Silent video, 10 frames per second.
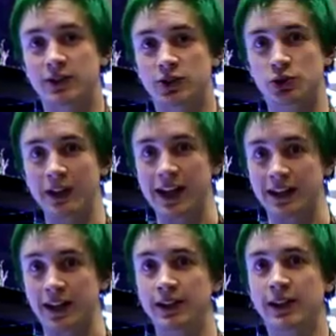Sri
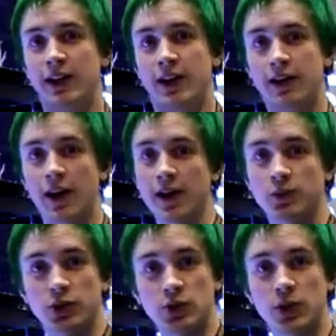Lanka, and
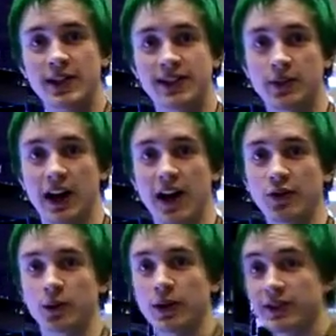the two kinds that we have
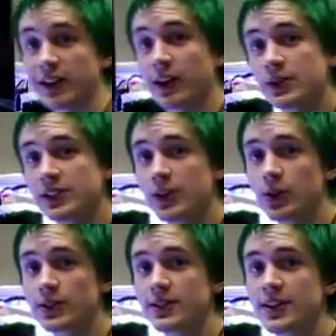are we have the yellow
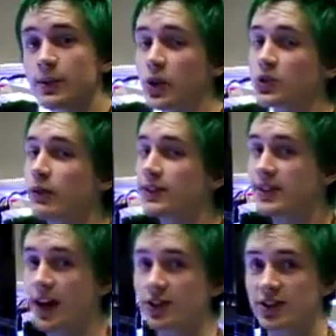seahorses and we also have the
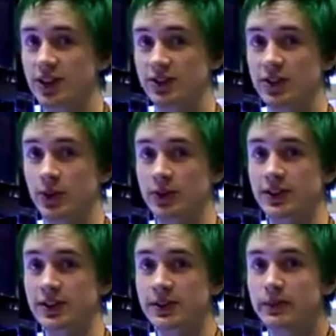tiger tail
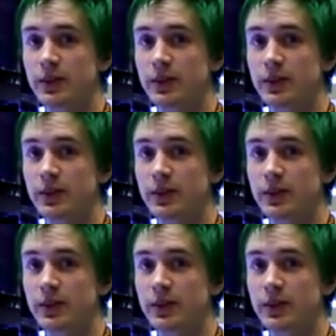seahorses.